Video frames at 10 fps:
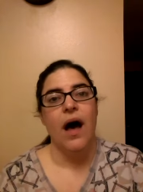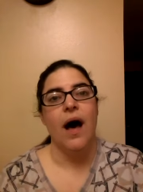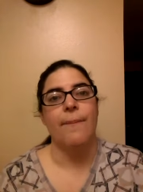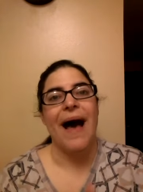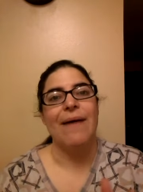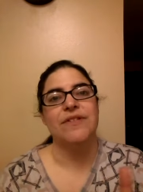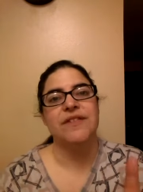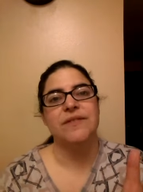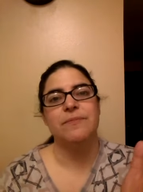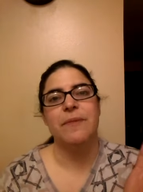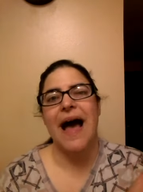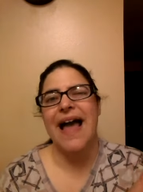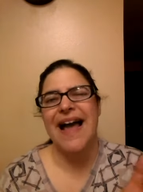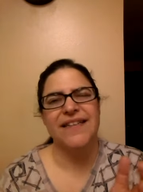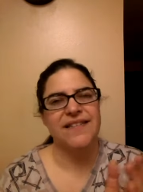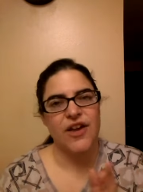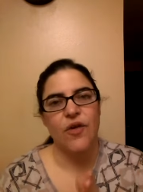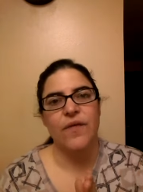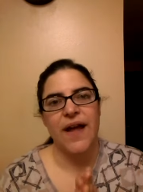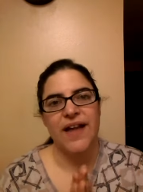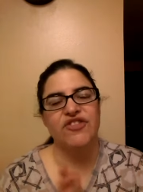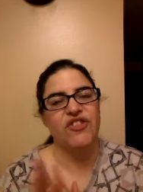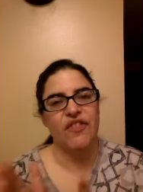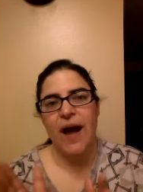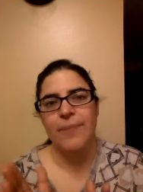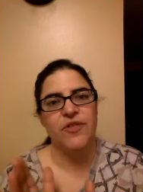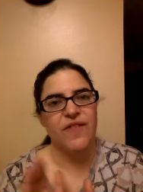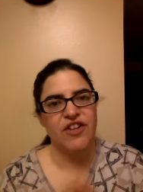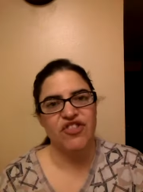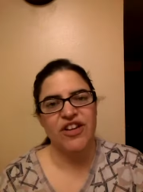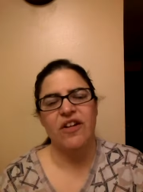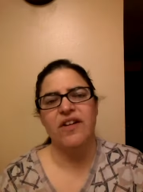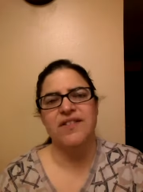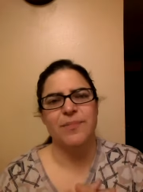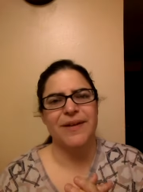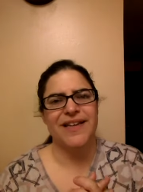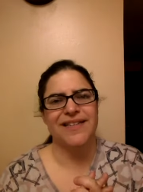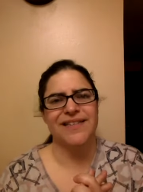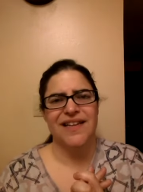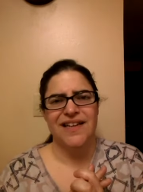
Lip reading: I had to stay overnight just for observation, and also because,